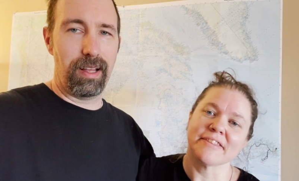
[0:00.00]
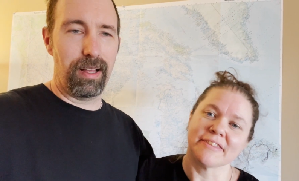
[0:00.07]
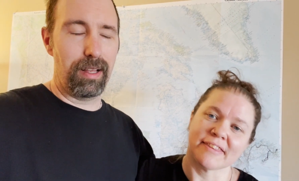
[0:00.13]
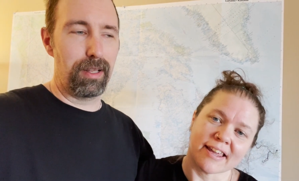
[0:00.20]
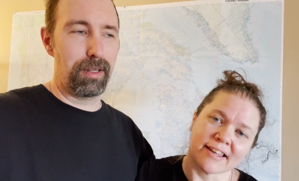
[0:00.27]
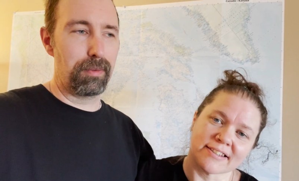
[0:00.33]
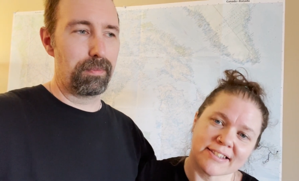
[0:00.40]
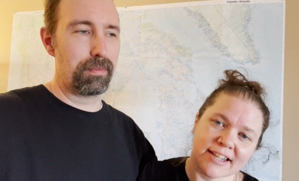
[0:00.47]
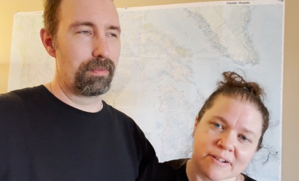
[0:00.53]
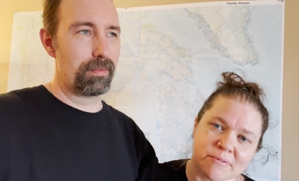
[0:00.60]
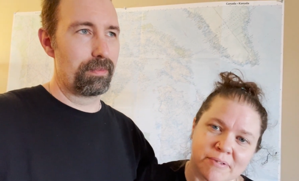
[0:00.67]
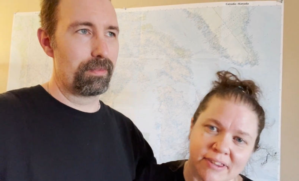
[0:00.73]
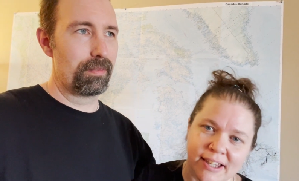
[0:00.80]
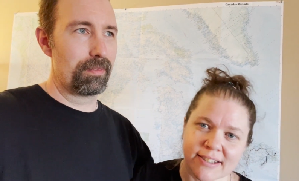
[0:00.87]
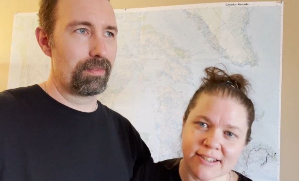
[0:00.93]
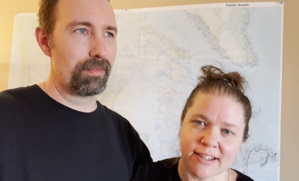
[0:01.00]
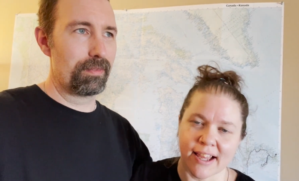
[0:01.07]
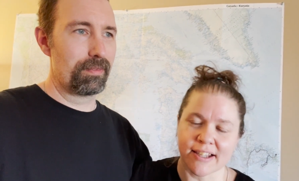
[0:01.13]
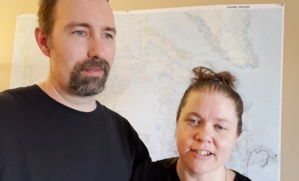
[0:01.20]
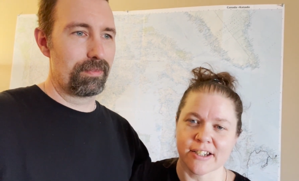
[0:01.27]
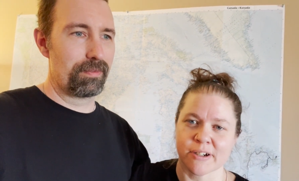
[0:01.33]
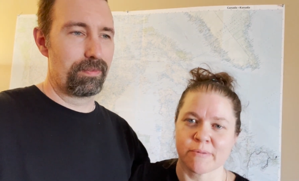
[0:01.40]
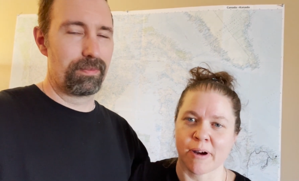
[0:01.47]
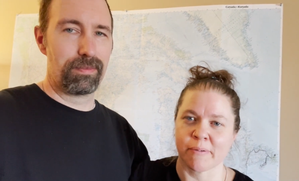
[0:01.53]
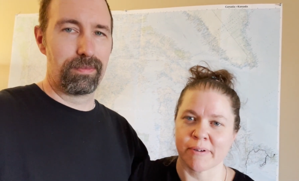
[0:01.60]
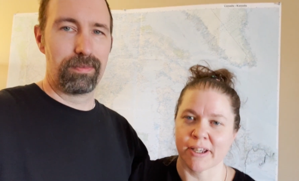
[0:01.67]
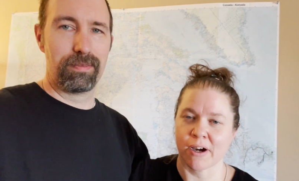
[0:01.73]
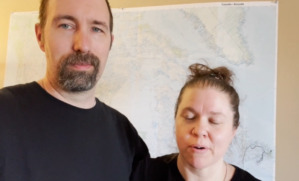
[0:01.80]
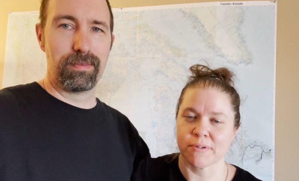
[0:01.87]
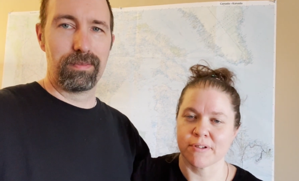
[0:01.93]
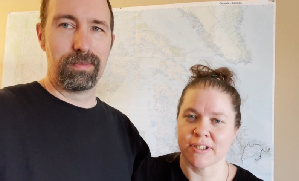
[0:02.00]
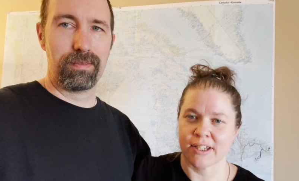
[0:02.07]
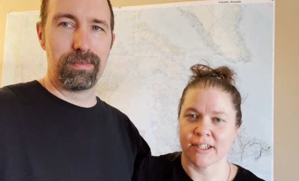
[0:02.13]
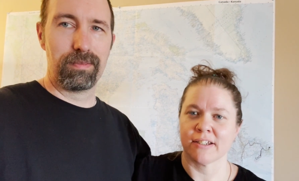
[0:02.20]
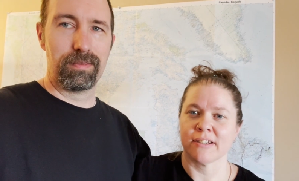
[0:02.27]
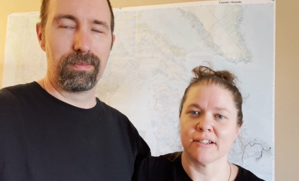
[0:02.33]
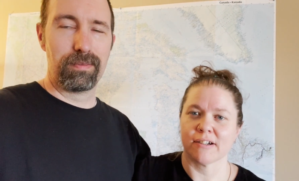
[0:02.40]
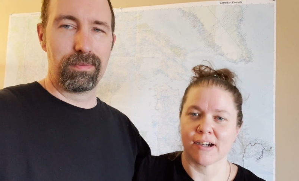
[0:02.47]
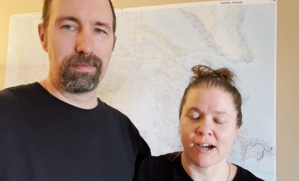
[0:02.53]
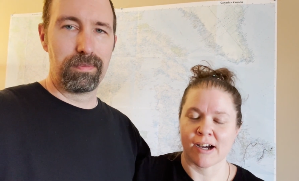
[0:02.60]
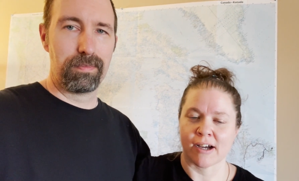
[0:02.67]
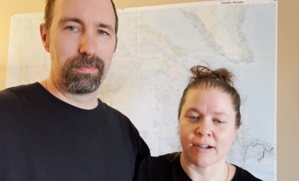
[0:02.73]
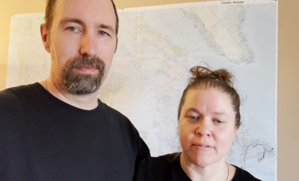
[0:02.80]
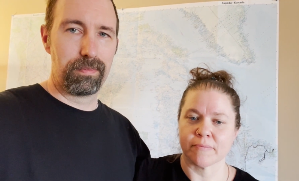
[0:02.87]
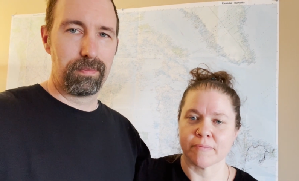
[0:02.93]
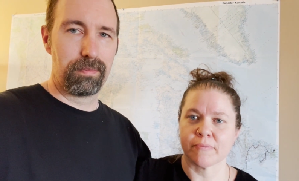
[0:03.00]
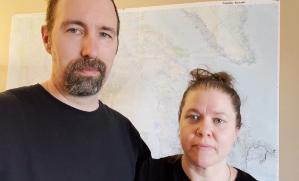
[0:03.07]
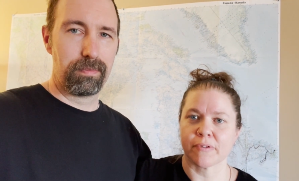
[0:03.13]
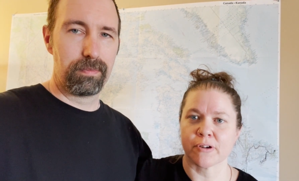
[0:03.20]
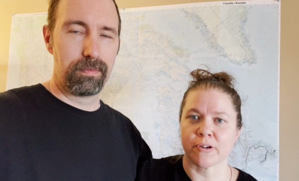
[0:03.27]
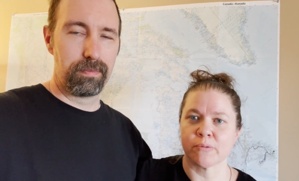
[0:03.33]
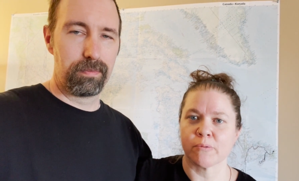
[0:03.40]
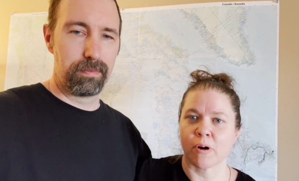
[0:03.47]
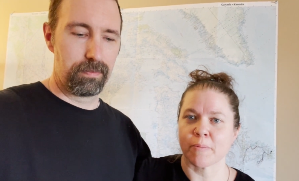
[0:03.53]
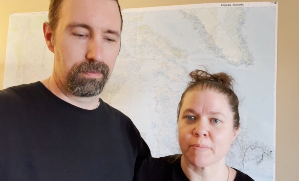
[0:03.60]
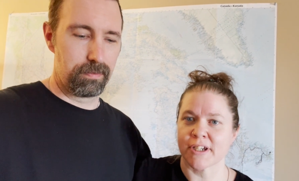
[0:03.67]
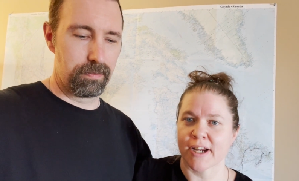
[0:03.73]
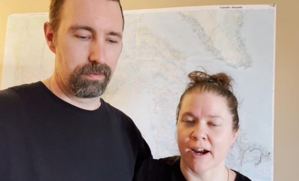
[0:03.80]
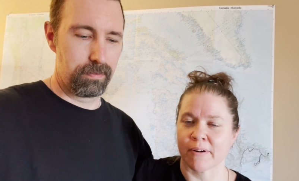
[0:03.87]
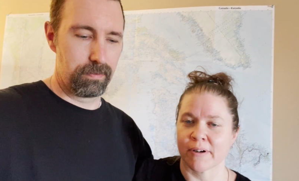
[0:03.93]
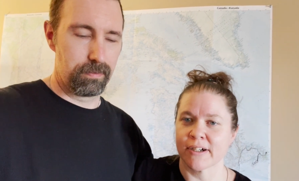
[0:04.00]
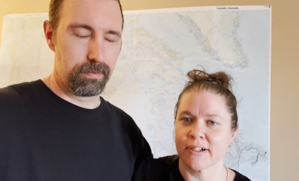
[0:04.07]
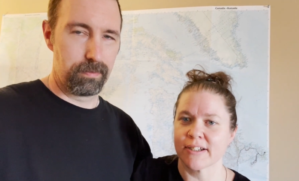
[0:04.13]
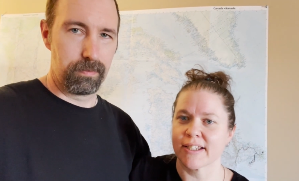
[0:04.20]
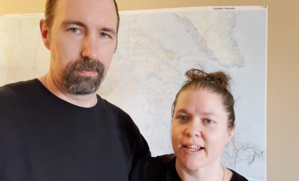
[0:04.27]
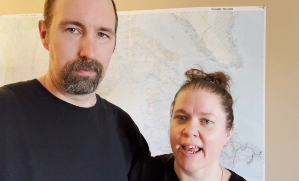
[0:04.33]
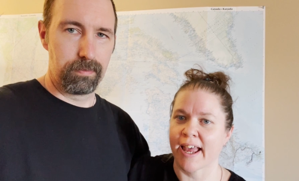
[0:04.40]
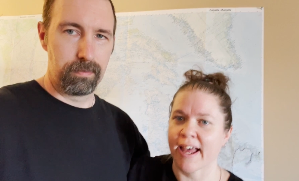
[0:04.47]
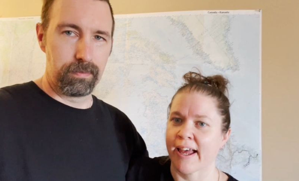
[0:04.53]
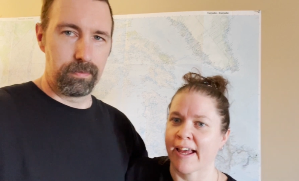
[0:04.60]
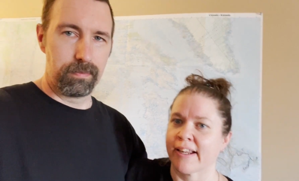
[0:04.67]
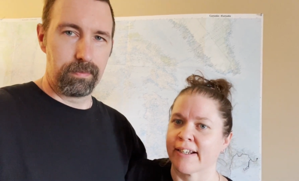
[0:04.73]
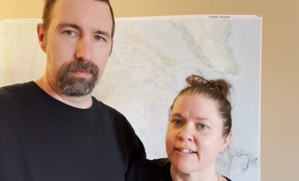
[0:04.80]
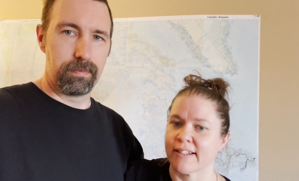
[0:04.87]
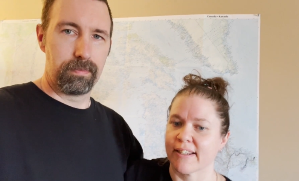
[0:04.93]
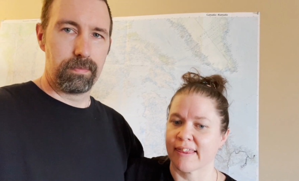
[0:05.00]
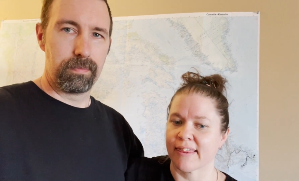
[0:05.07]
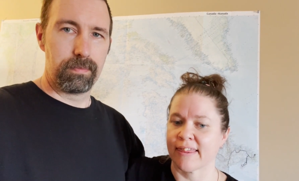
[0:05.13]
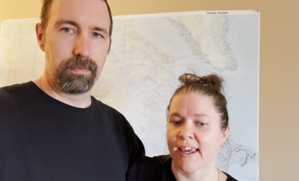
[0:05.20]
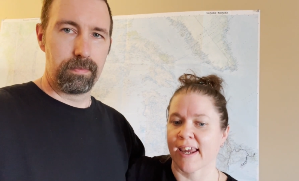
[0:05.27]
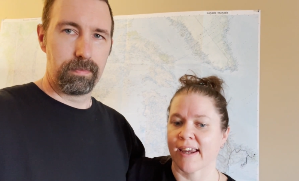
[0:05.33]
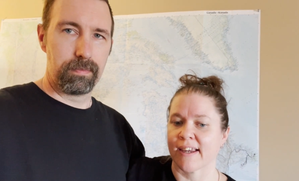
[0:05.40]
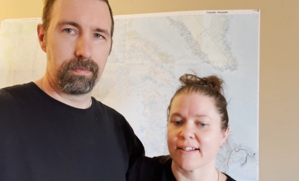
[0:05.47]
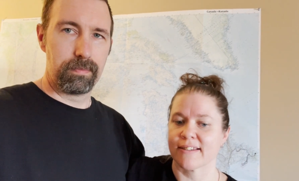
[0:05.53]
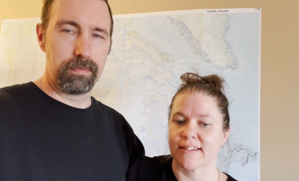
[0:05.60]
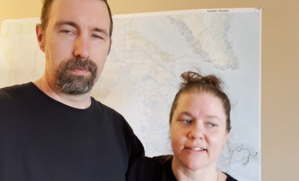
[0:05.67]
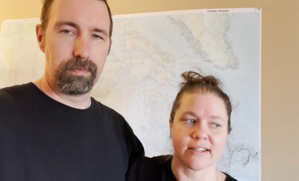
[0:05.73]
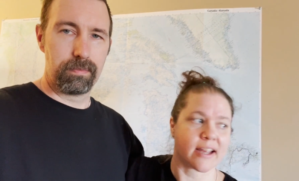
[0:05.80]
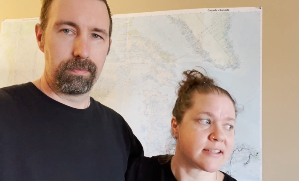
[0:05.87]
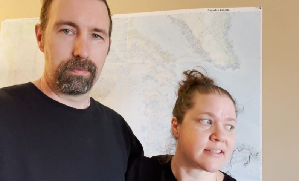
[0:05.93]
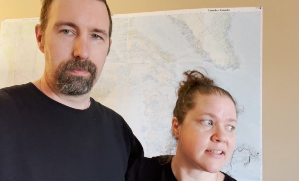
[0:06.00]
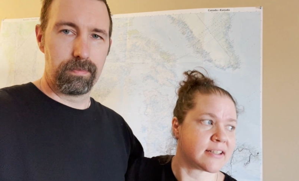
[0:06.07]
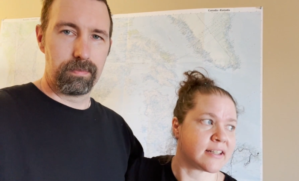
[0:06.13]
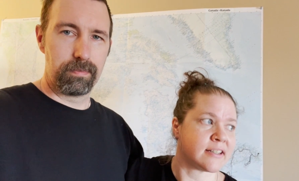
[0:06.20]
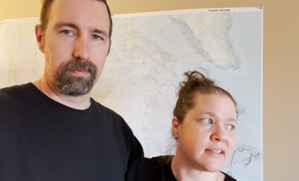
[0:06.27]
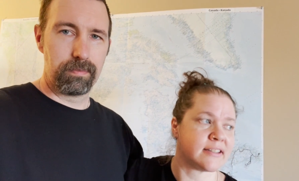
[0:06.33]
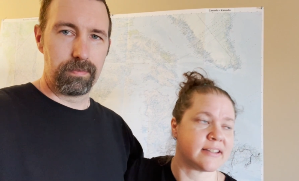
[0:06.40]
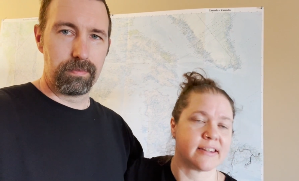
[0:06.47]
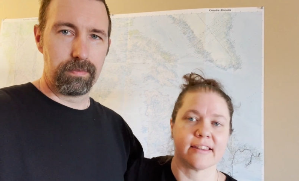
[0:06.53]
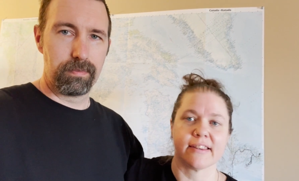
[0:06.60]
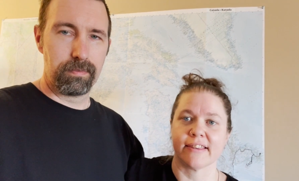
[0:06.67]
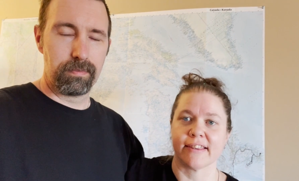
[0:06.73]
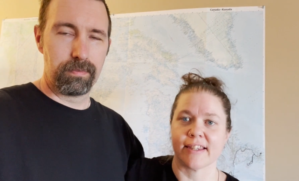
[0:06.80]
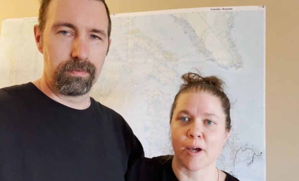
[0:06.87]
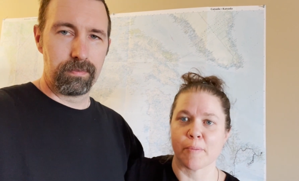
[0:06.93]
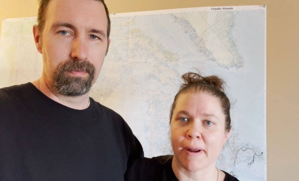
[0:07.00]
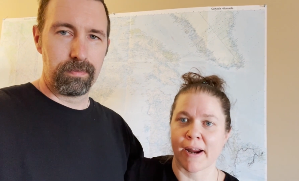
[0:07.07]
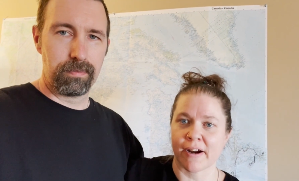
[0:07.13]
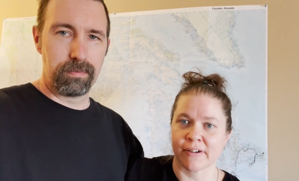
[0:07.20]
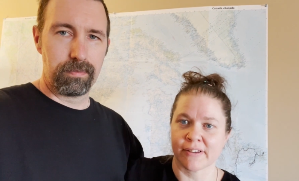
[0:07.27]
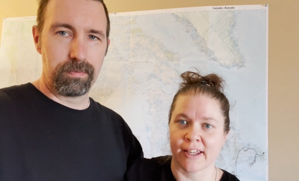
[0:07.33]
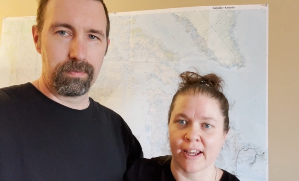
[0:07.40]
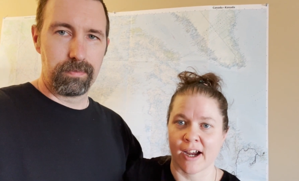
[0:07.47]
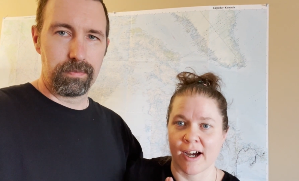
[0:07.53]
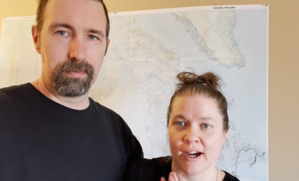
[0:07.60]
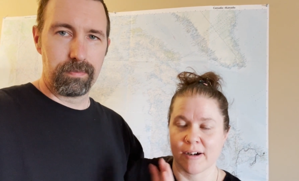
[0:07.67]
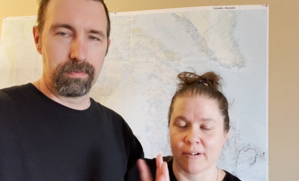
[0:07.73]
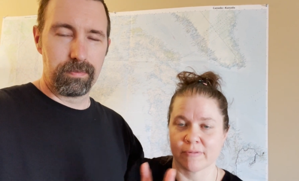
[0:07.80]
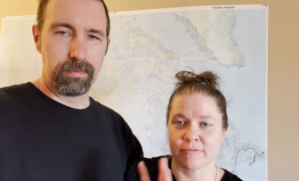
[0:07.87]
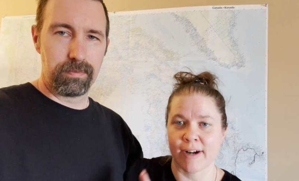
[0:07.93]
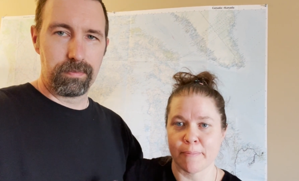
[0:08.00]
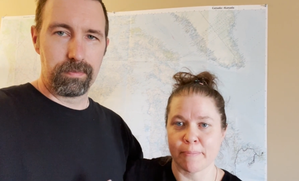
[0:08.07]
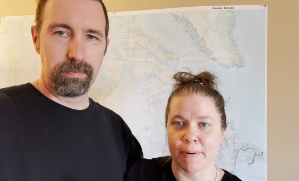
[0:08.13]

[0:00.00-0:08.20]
Speaker 1: they stayed with us last year while we hosted through Warm Showers, and they suggested, apparently right